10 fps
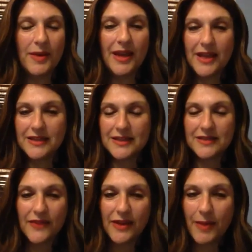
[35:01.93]

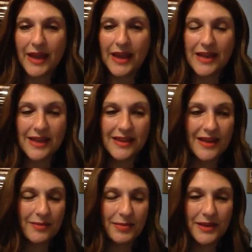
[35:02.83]
comments, feedback,
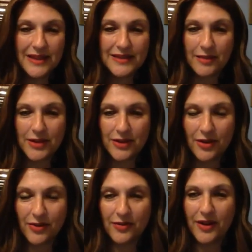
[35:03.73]
anything, please let me
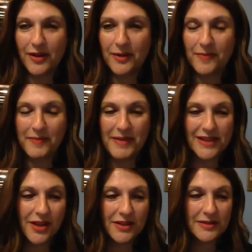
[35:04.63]
know. It
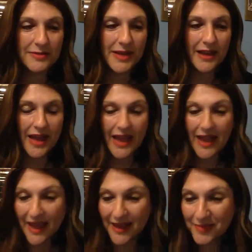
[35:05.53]
means a lot to me.
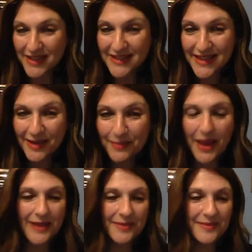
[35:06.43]
And I'm going to say
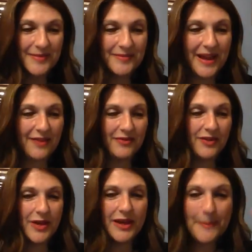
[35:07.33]
goodbye. Bye,
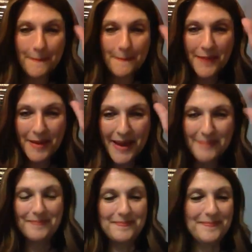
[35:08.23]
everyone.
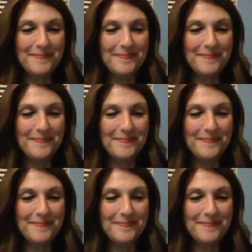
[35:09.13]
Bye.